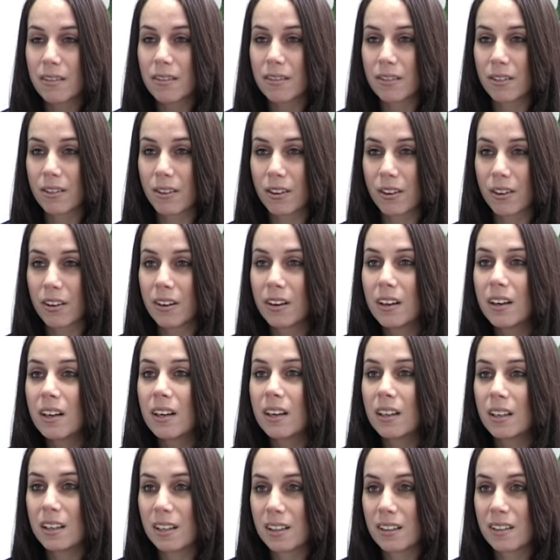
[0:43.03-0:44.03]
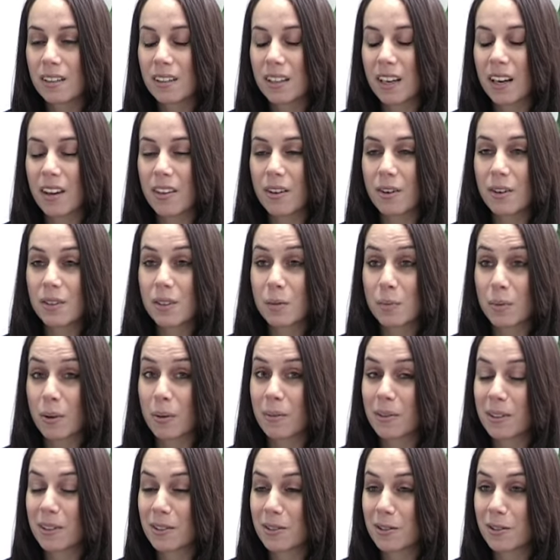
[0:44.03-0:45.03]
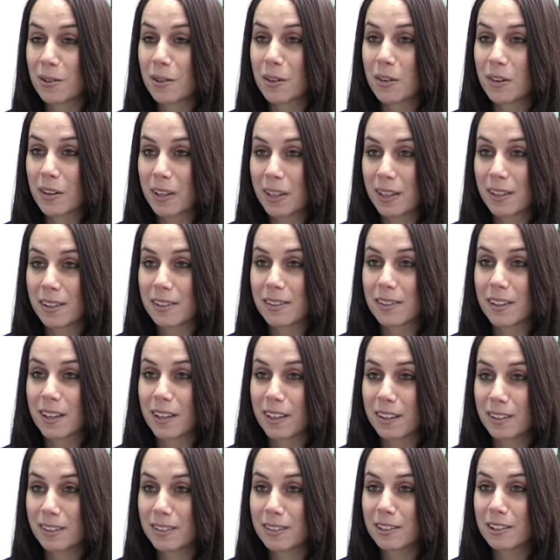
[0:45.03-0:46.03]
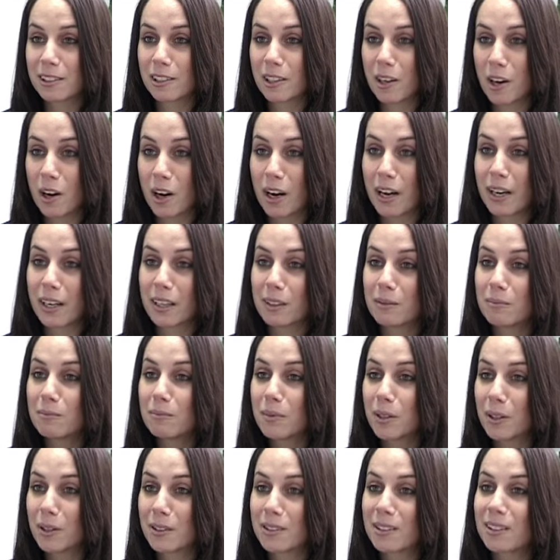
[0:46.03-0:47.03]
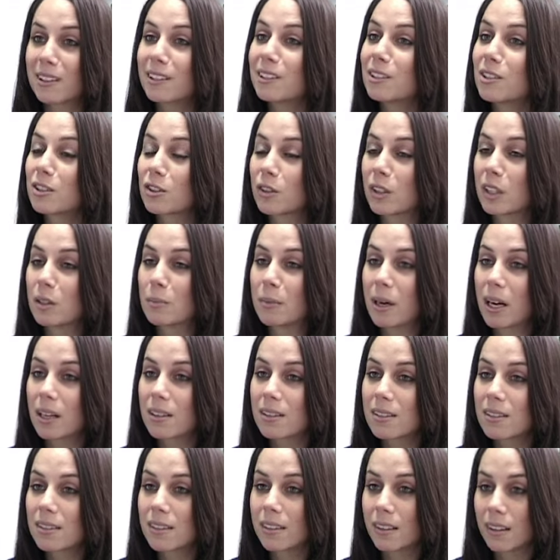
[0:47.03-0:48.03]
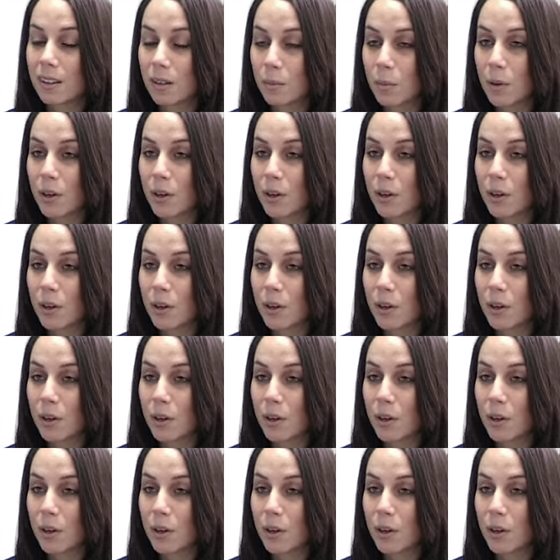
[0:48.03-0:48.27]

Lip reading: So yeah, those are probably the two things that I personally enjoyed about the city the